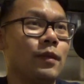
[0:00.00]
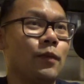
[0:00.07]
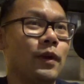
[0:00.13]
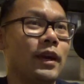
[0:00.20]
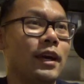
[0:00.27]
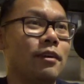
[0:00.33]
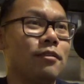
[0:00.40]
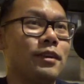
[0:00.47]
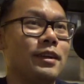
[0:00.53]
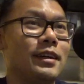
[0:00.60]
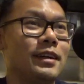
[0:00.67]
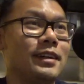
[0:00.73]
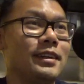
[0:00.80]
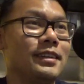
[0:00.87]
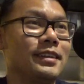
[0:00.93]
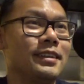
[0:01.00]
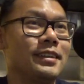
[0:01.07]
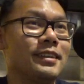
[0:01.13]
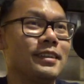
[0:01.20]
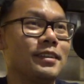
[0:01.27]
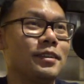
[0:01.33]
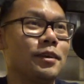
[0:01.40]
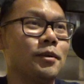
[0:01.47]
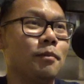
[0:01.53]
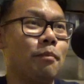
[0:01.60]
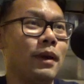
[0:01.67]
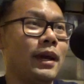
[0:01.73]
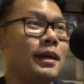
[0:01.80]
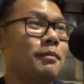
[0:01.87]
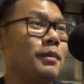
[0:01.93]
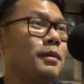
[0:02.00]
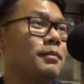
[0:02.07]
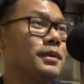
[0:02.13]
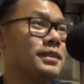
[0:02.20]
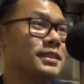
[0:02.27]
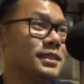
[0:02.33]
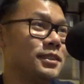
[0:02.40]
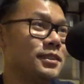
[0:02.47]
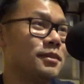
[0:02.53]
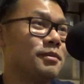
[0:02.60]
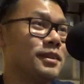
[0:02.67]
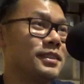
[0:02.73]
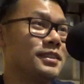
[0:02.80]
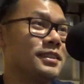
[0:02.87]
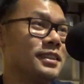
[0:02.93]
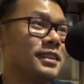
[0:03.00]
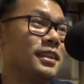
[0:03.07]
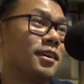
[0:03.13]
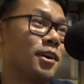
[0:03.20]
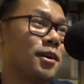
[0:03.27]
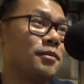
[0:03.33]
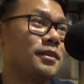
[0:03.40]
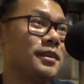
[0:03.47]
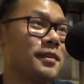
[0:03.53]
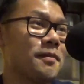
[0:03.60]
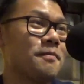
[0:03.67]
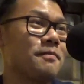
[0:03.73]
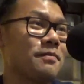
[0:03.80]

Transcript: We have there are band members too in the Army.